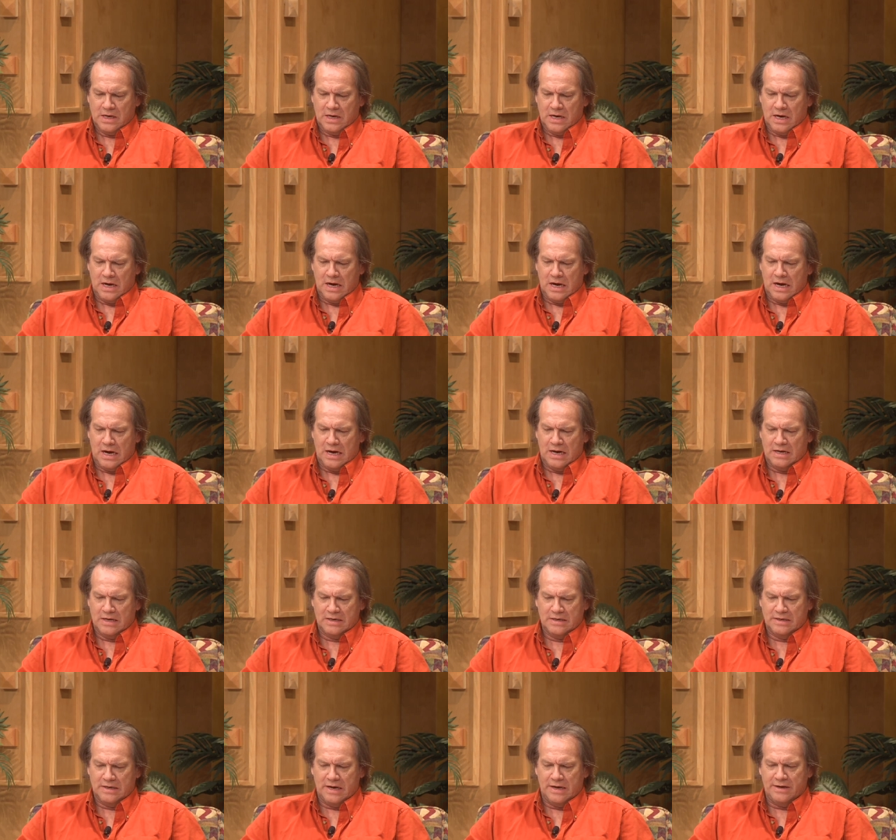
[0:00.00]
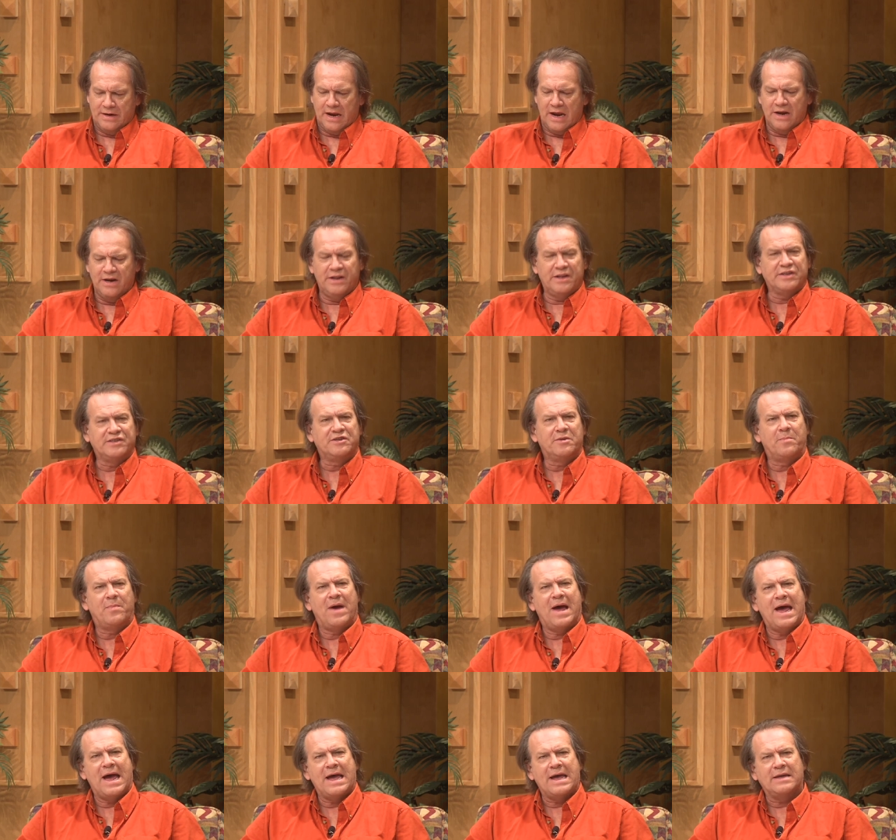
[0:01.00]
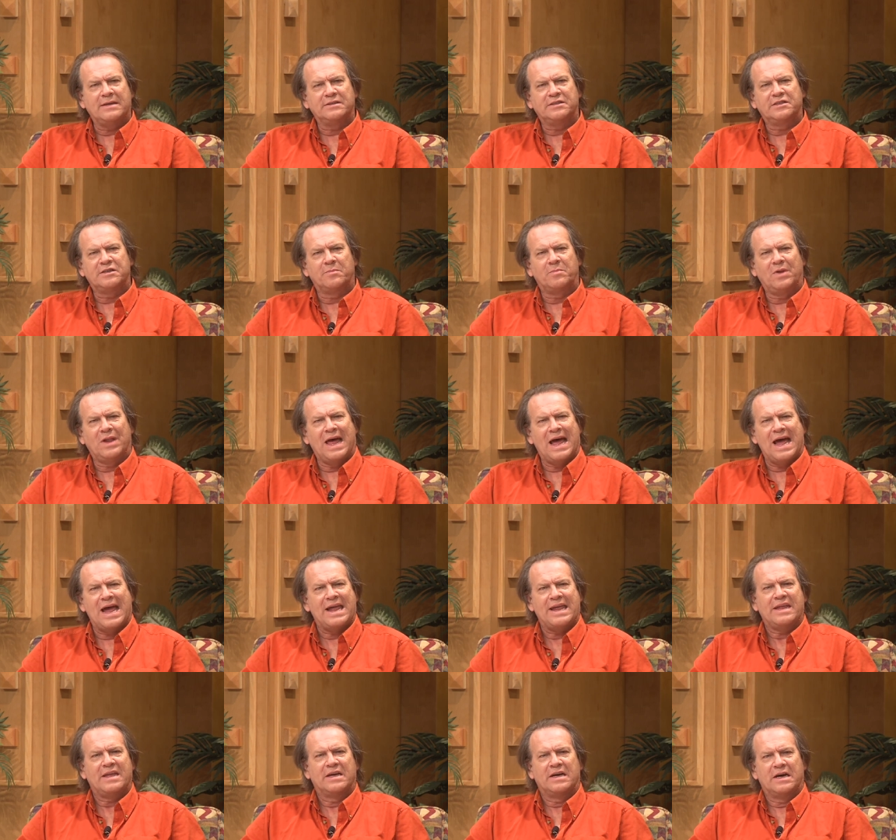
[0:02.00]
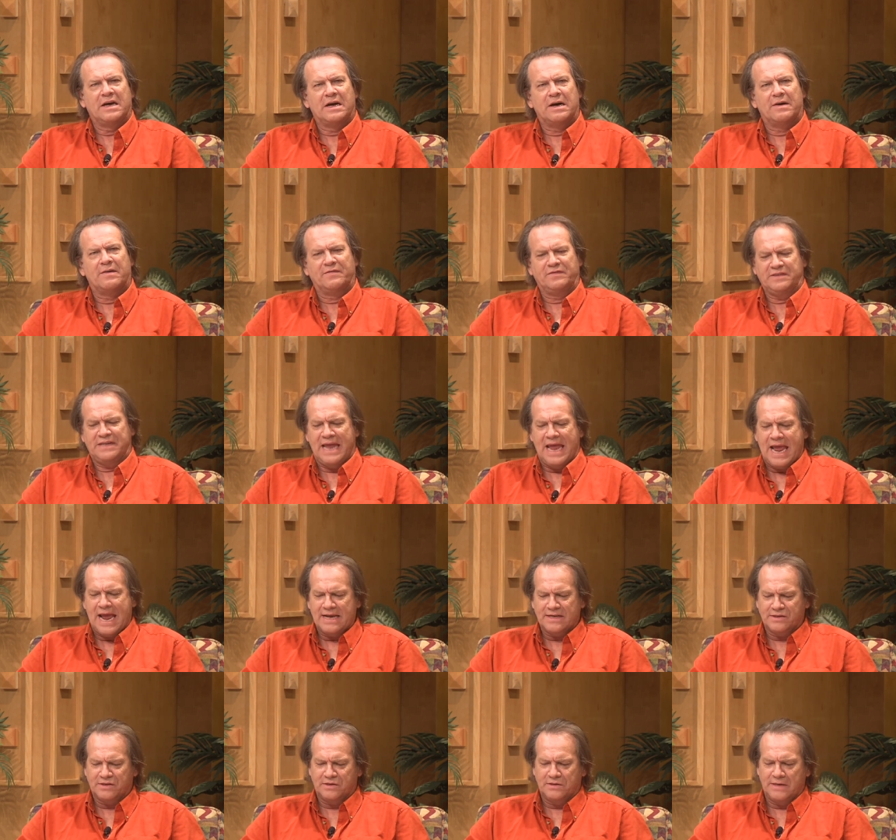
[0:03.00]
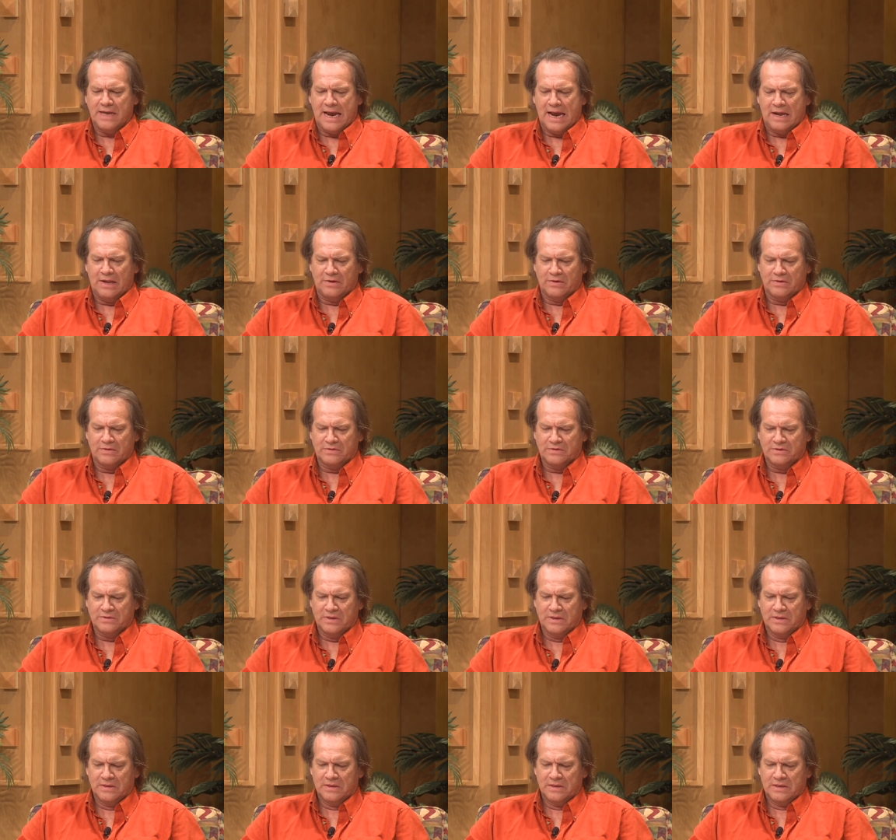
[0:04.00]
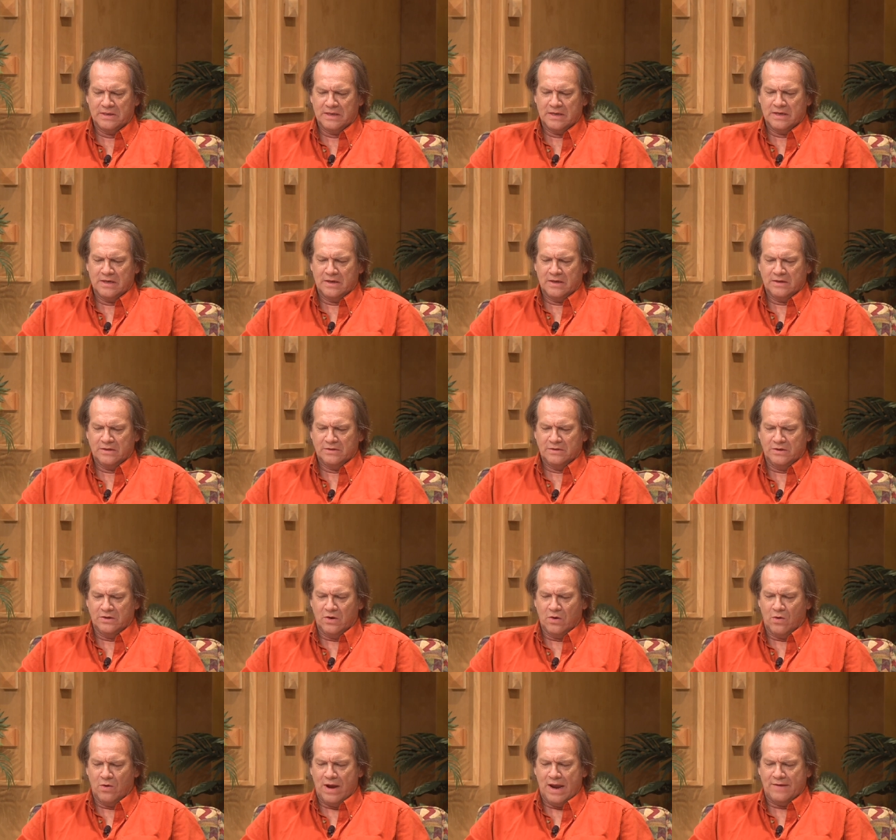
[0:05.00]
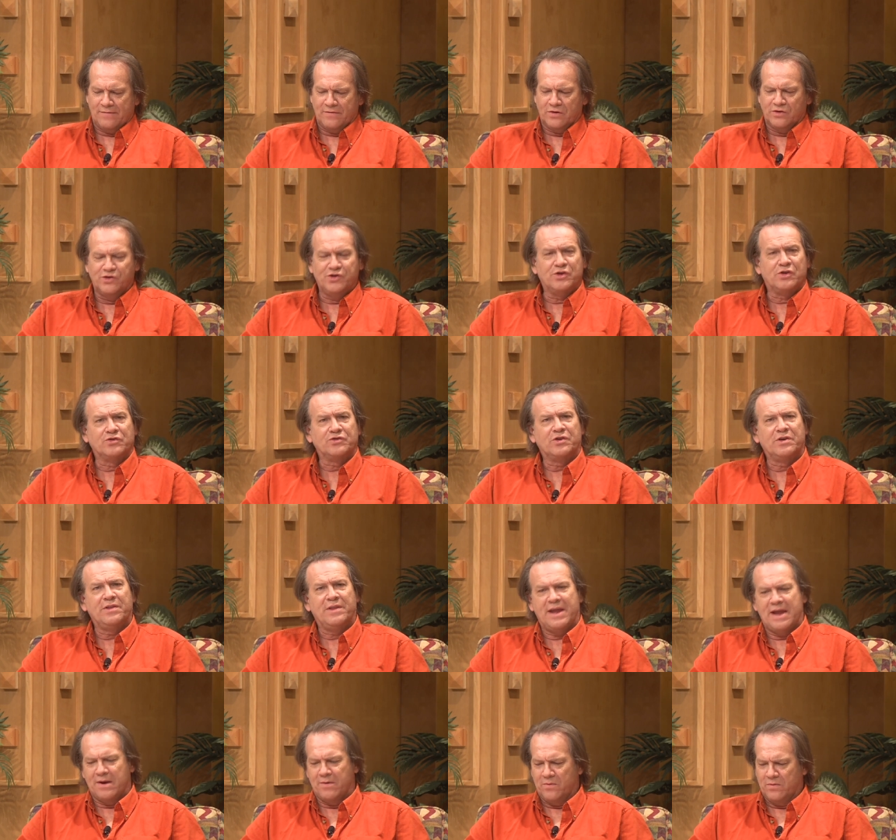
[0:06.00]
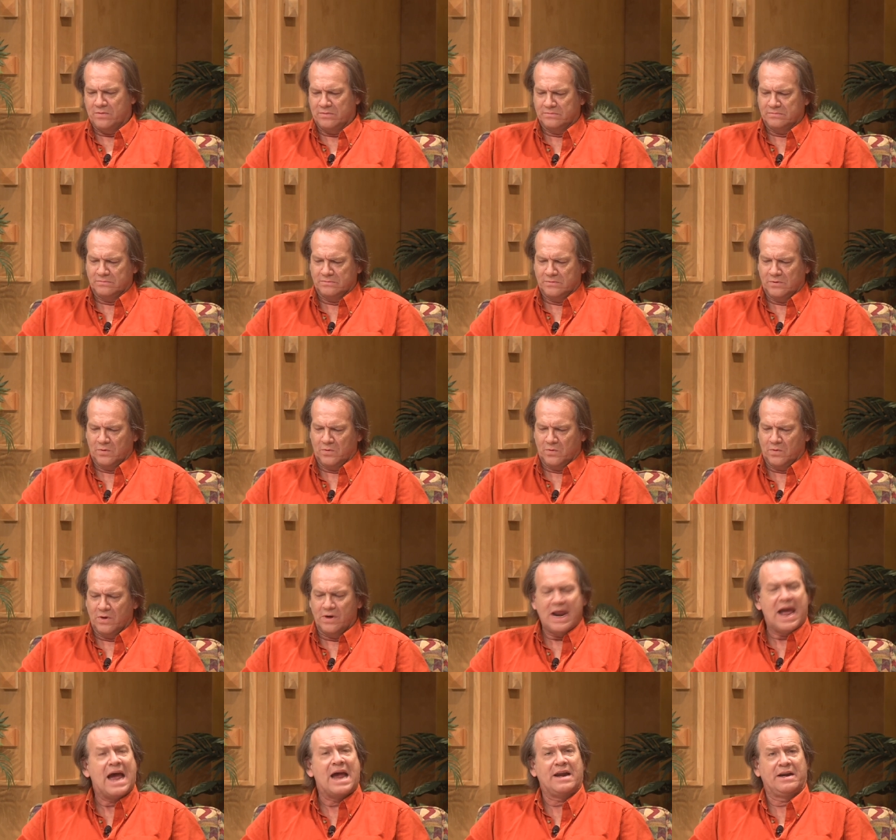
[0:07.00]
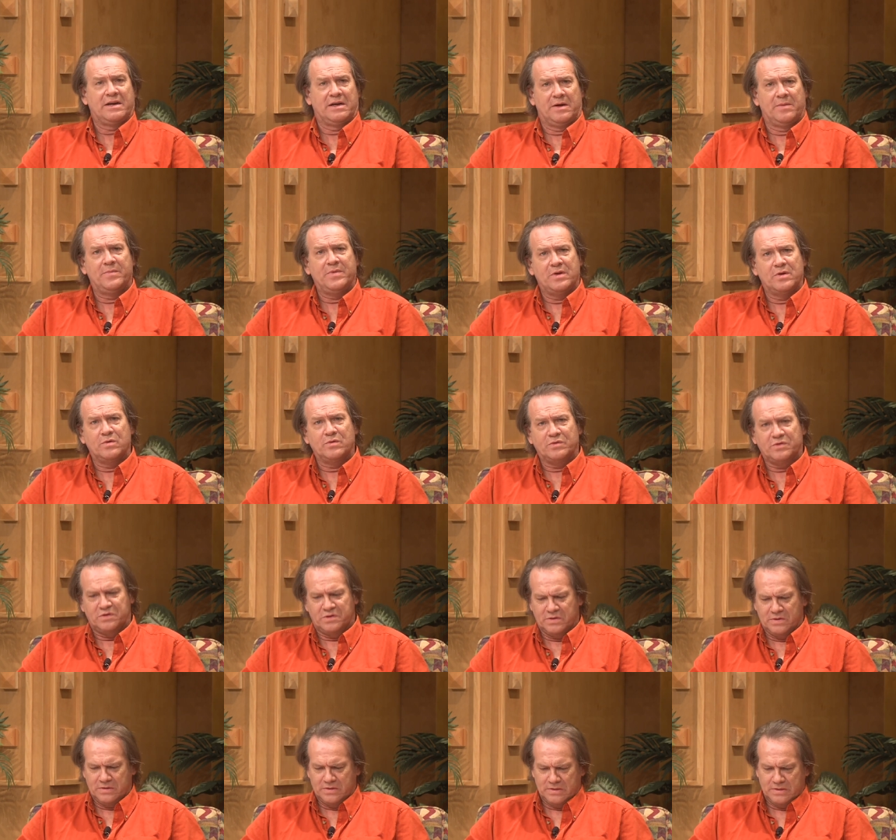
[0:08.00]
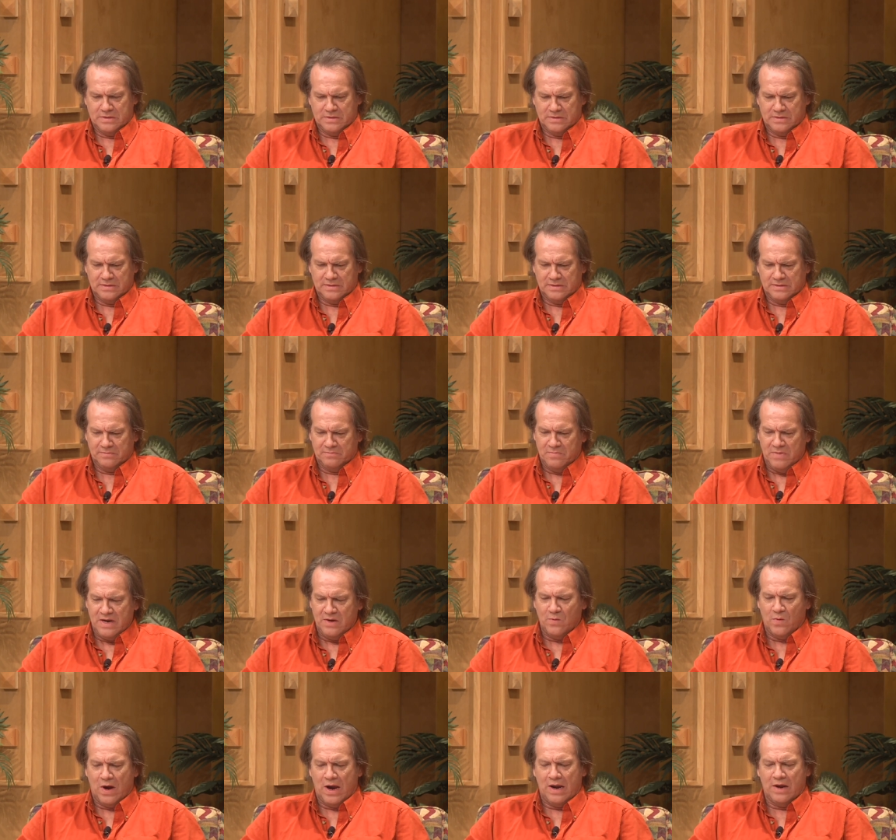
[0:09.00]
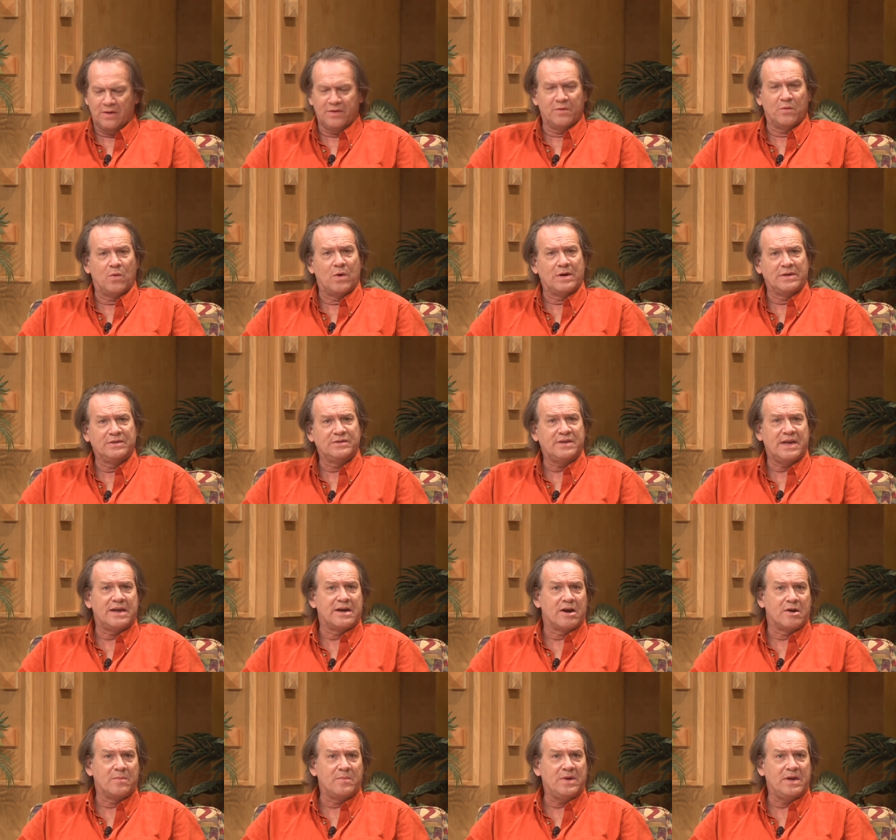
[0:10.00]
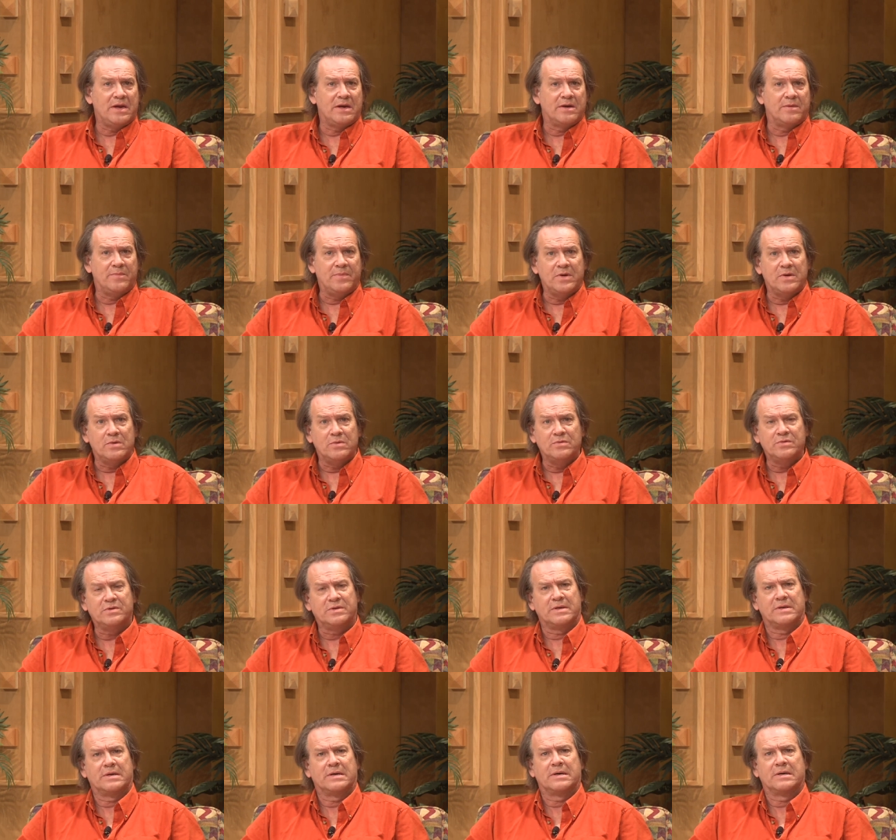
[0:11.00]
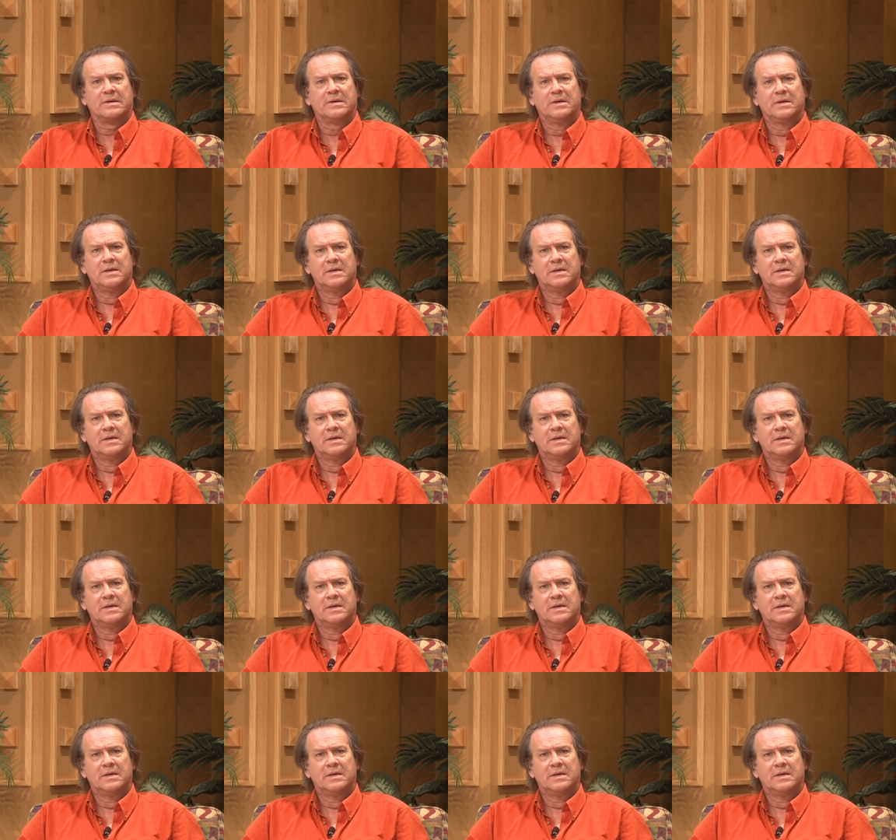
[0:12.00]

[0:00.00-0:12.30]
Uh, an endless supply, supply of tax dollars to go after children that were not abused. Meanwhile, the ones that are being abused are